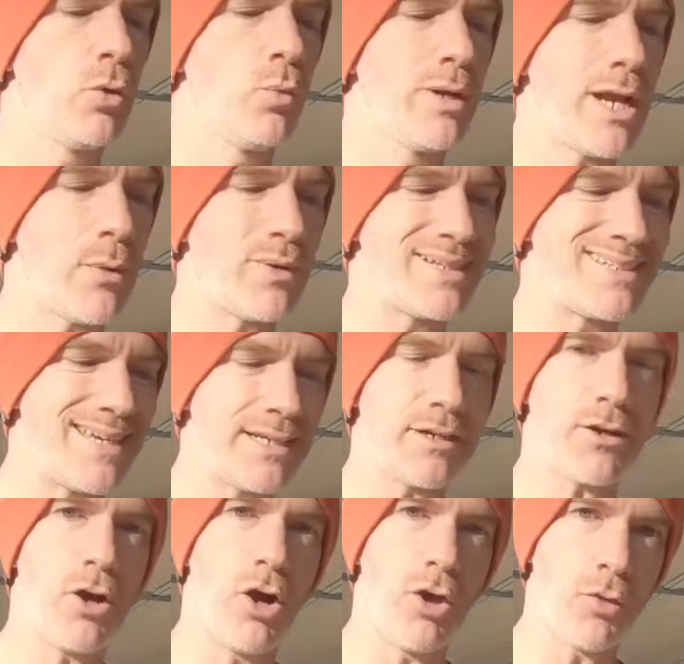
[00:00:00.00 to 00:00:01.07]
When I would get
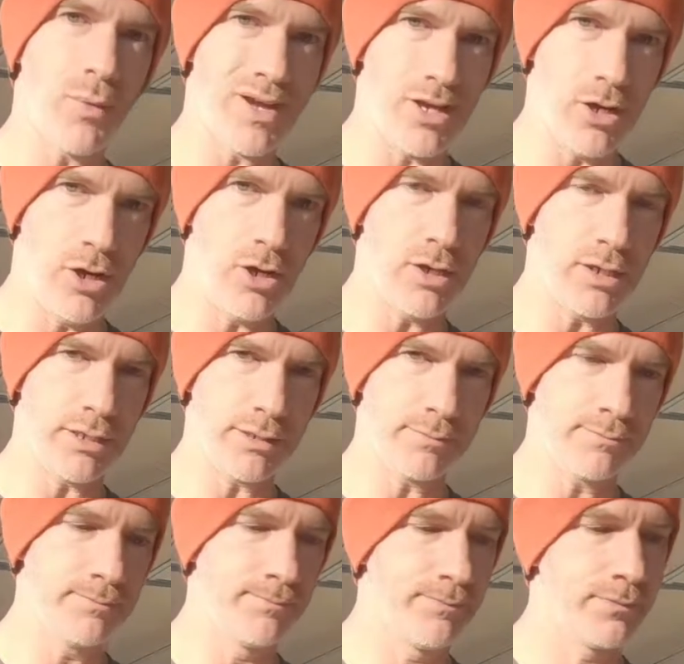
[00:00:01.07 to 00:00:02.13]
it all the way
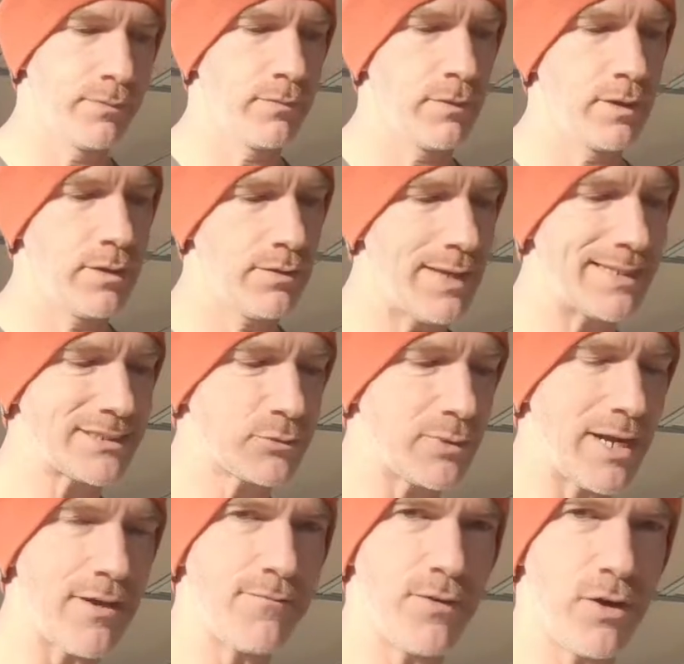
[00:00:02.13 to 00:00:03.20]
on, that's
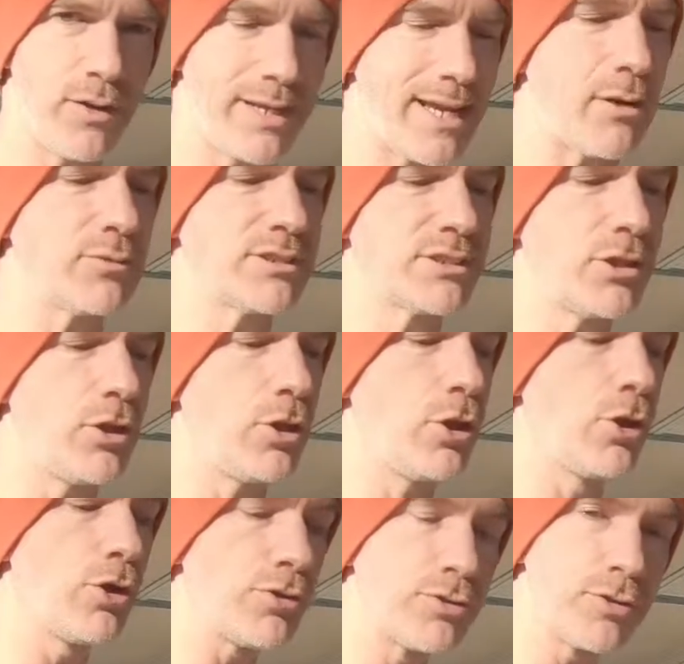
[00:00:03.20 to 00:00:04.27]
when I felt like I was still a
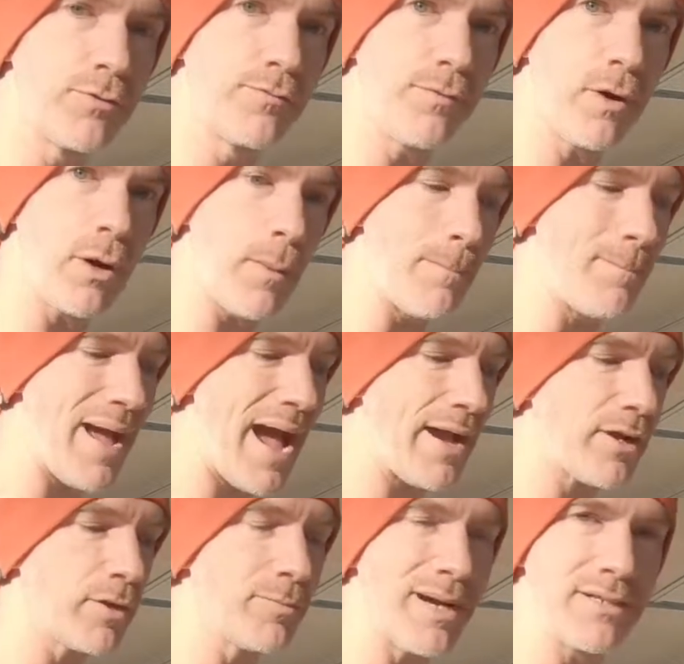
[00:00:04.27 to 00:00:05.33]
little too far
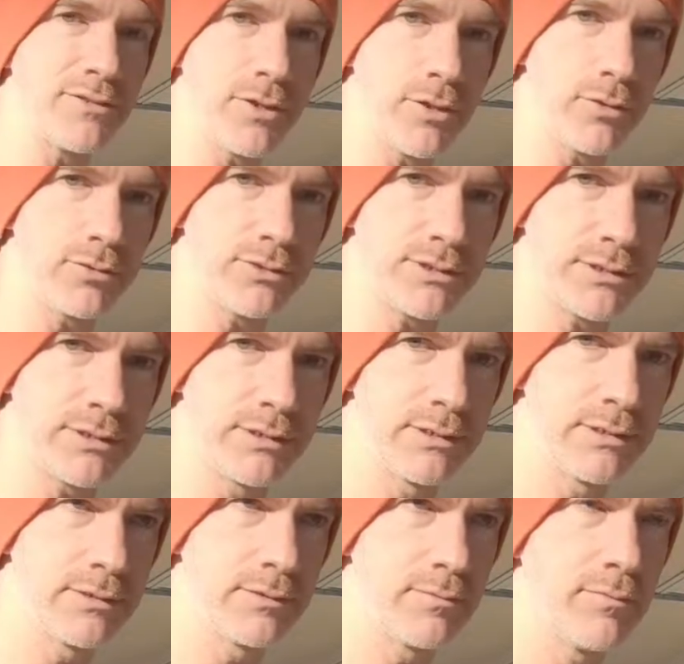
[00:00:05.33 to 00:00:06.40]
back on my toes.
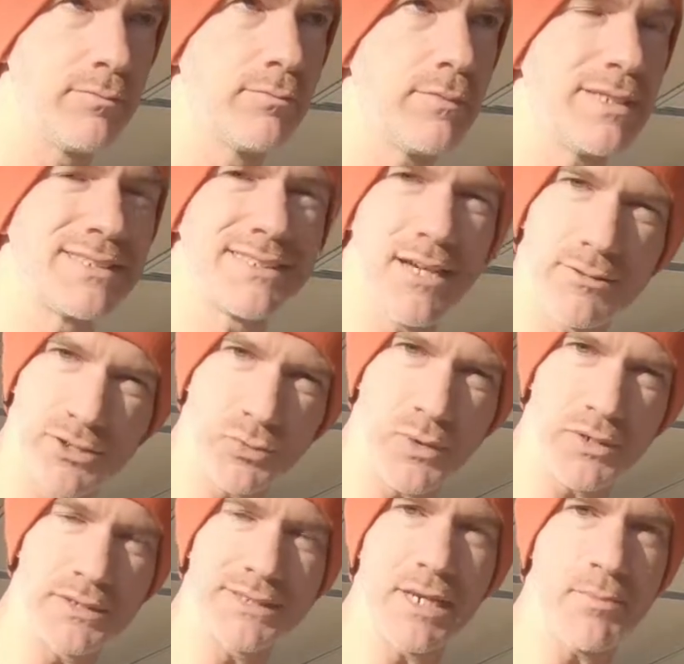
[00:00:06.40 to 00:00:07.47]
That sounds
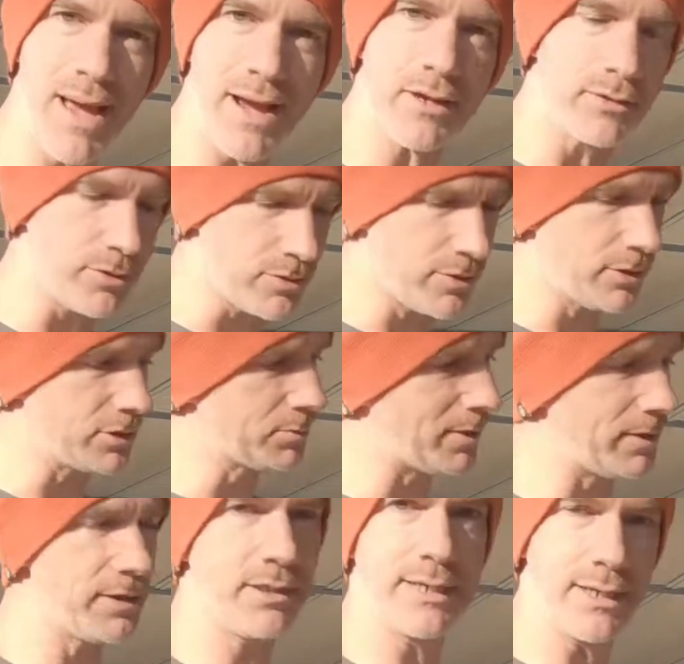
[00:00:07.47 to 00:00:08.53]
weird to say back on your toes,
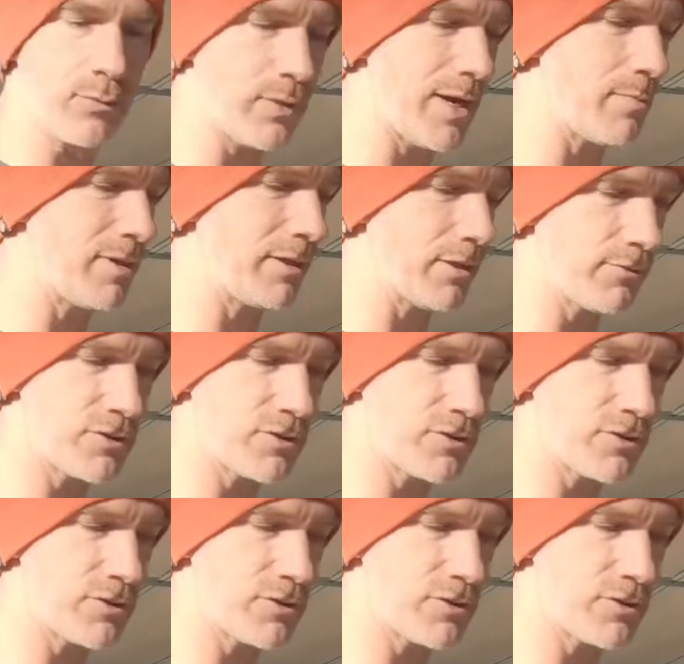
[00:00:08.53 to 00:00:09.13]
but you get what I mean.